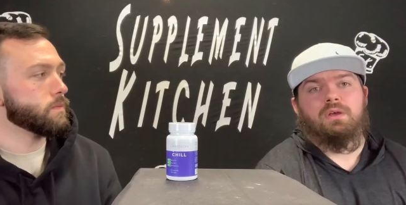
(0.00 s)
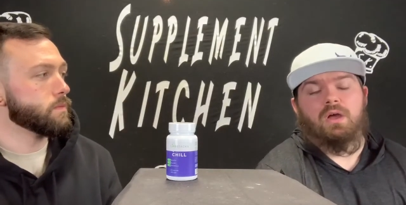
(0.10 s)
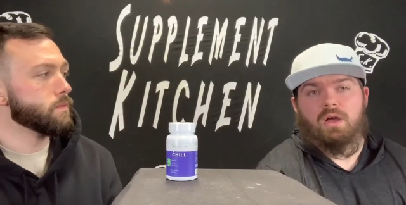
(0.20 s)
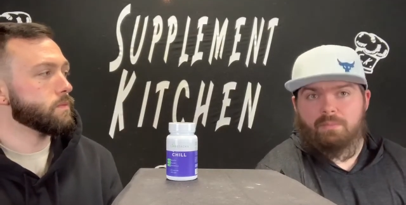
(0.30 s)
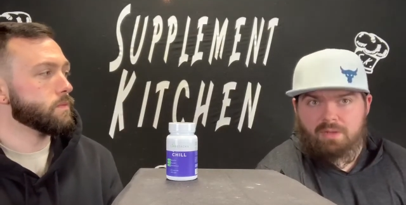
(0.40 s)

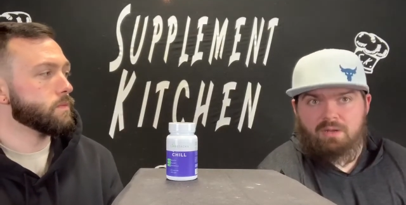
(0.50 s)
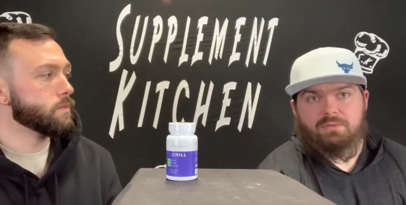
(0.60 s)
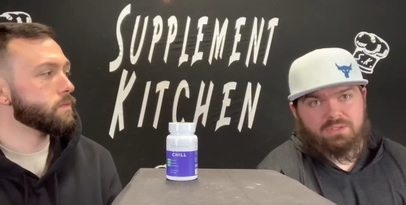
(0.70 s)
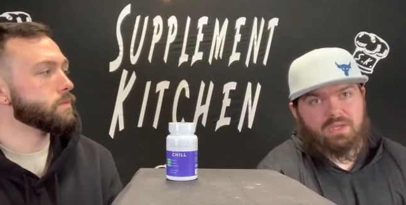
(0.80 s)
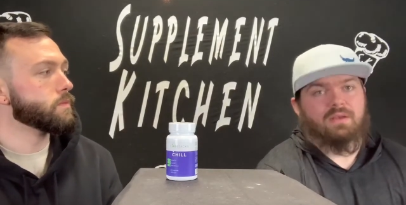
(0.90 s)
Speaker 1: Um, and it
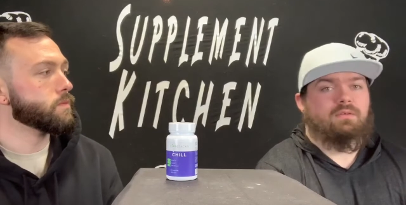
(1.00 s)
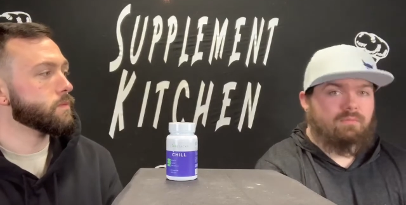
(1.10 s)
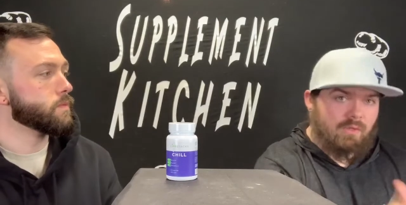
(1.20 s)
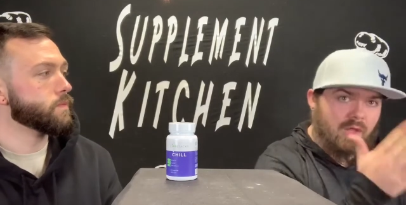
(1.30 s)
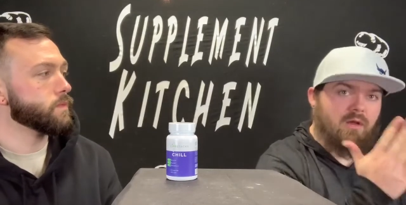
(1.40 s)
was like
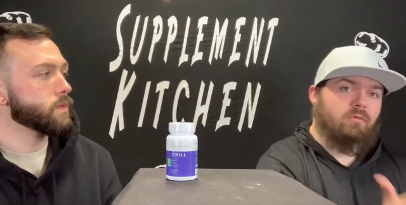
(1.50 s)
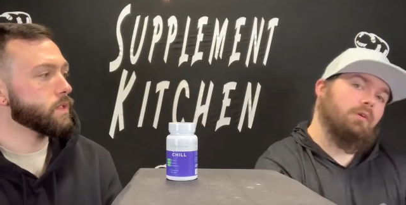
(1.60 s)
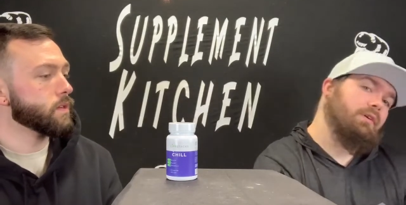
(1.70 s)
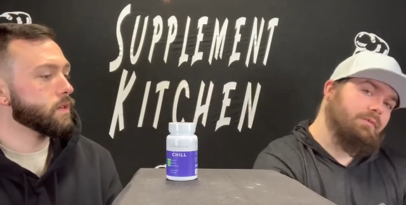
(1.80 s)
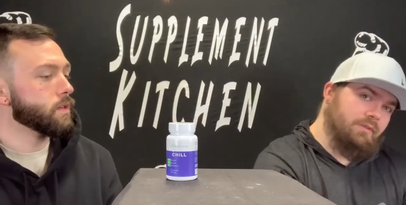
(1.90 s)

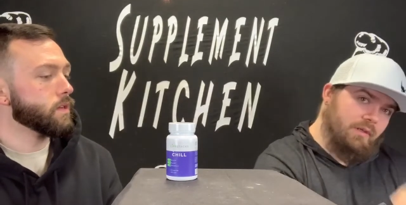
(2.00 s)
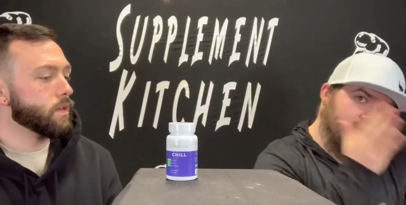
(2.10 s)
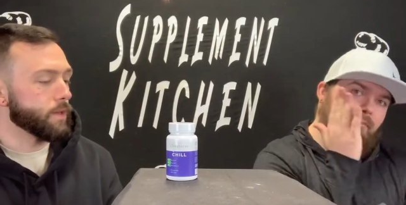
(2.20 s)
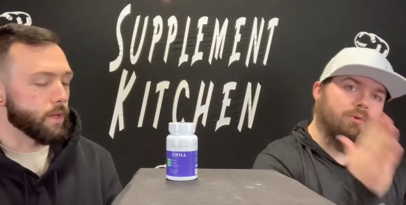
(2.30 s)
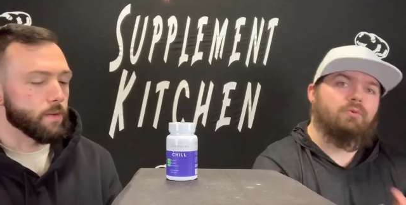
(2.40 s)
clockwork. It was
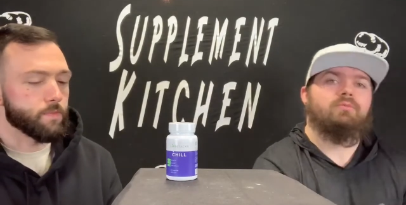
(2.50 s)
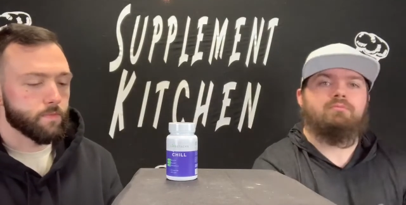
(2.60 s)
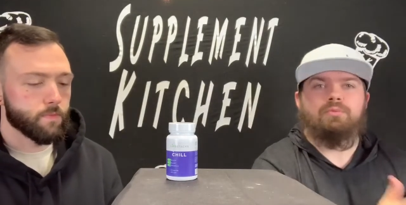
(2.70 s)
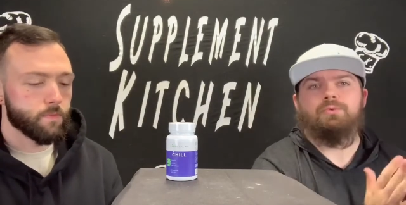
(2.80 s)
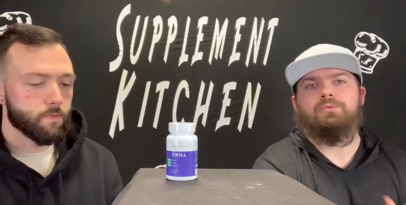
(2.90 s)
like yeah.
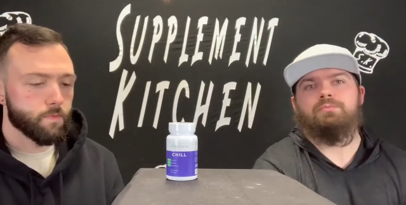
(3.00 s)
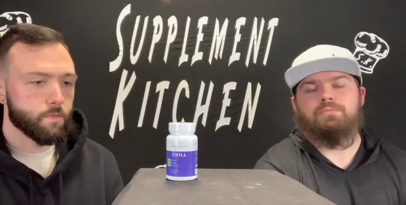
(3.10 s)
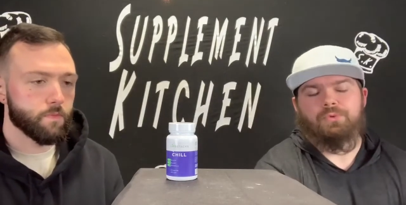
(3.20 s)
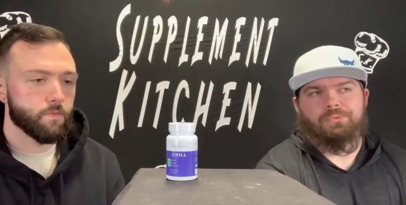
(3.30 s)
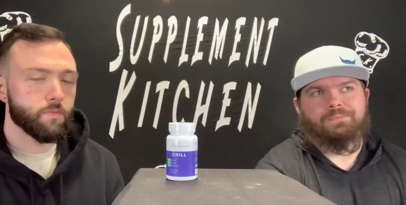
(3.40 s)
boom, boom,
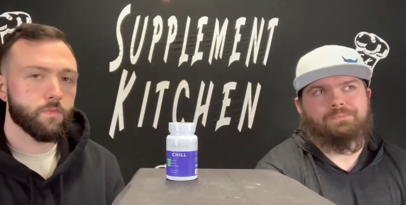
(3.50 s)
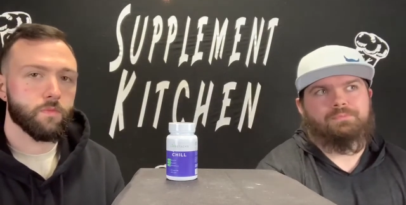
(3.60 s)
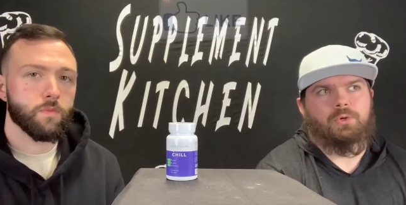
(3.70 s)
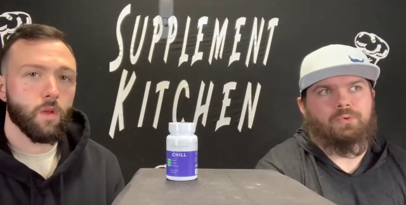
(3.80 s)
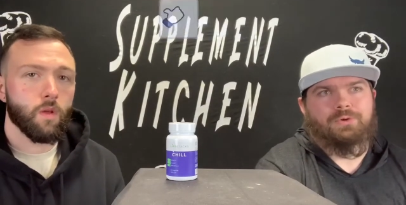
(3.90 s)
boom,
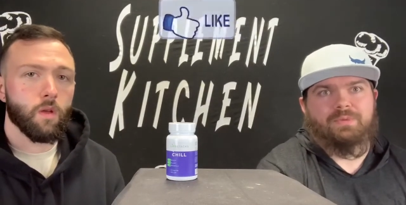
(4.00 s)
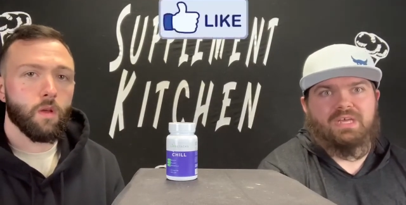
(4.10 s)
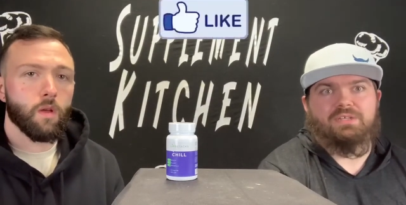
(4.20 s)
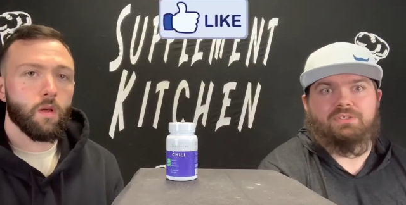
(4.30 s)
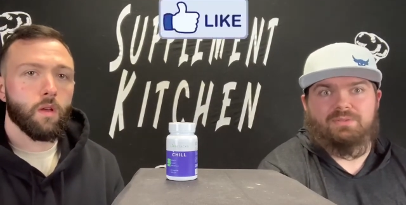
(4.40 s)
going to
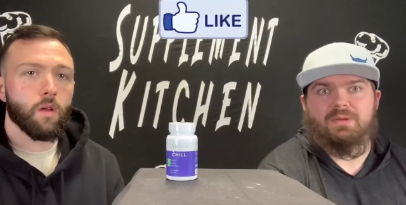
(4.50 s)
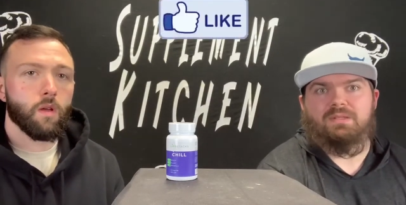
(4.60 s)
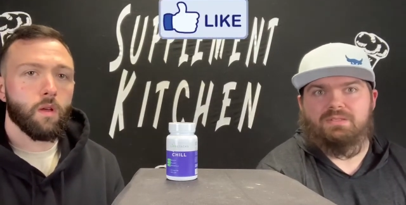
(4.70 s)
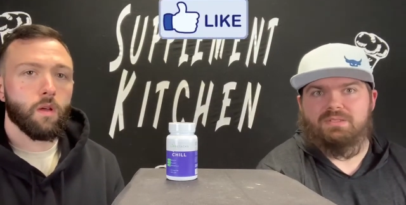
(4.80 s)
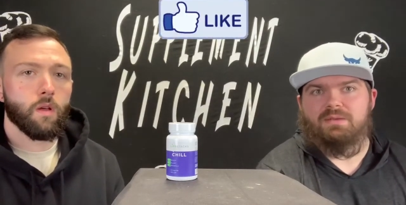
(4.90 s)
bed just
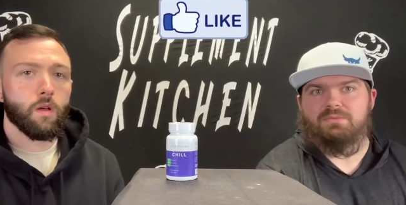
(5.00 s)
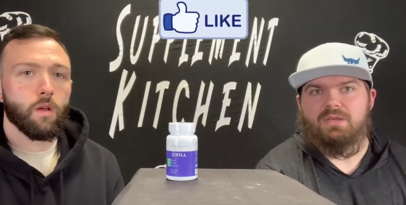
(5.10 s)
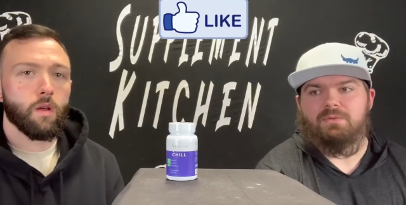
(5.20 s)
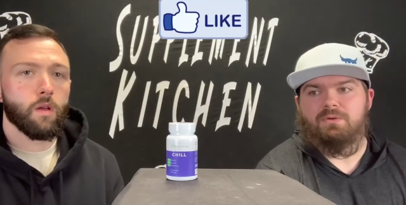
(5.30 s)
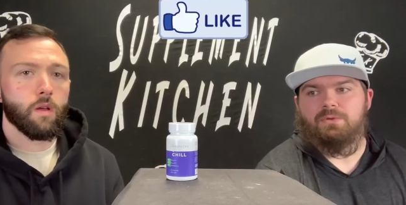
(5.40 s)
about the same
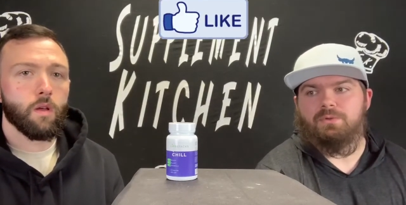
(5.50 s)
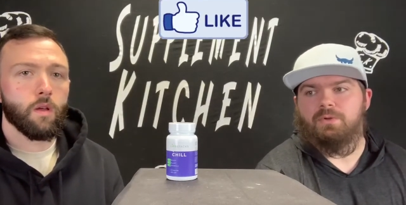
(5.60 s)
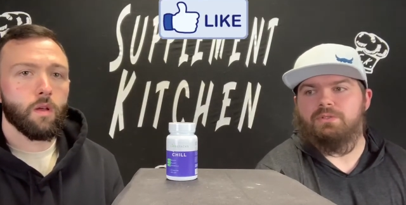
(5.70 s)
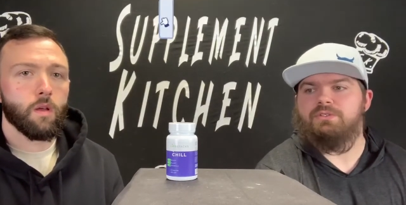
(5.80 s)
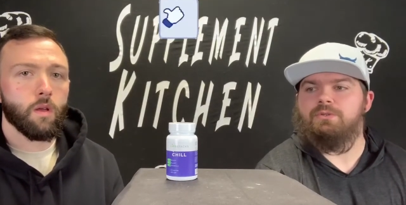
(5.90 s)
time that I really
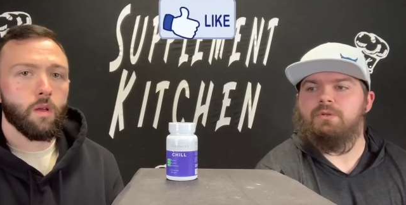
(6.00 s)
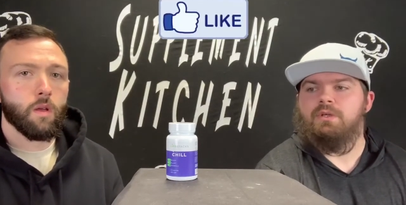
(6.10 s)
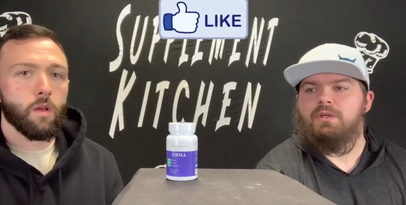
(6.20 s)
wanted to.